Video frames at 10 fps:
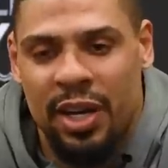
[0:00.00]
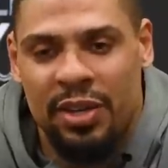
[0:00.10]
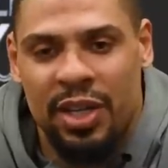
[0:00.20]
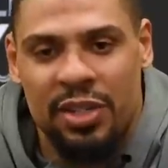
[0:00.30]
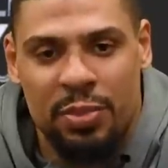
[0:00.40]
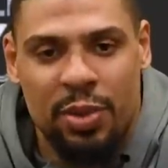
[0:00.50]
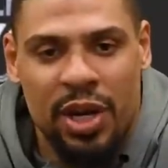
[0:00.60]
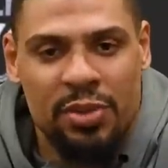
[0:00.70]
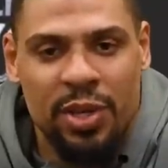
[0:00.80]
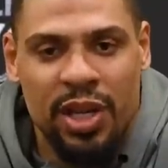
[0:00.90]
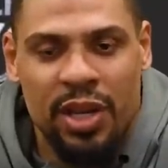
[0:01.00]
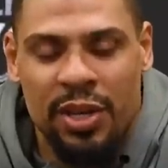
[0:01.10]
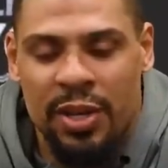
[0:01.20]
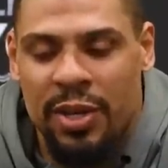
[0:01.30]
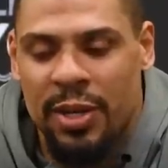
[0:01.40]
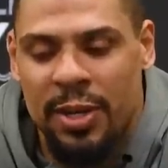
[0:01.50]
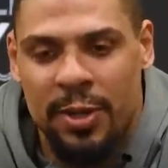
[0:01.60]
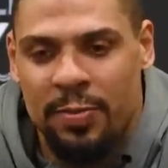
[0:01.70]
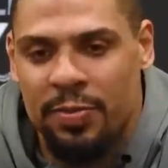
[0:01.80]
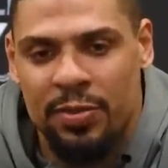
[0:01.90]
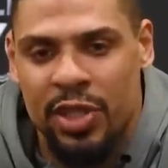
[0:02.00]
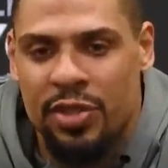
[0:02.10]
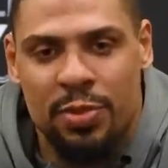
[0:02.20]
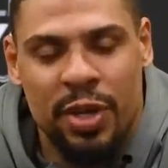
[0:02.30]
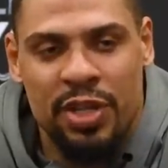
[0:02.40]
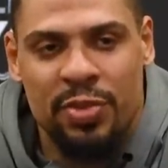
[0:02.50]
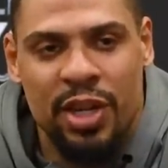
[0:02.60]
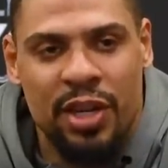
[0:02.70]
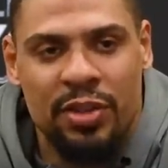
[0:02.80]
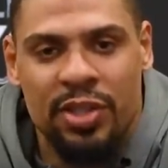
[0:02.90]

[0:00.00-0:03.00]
I think it surprised me then. Doesn't surprise me now.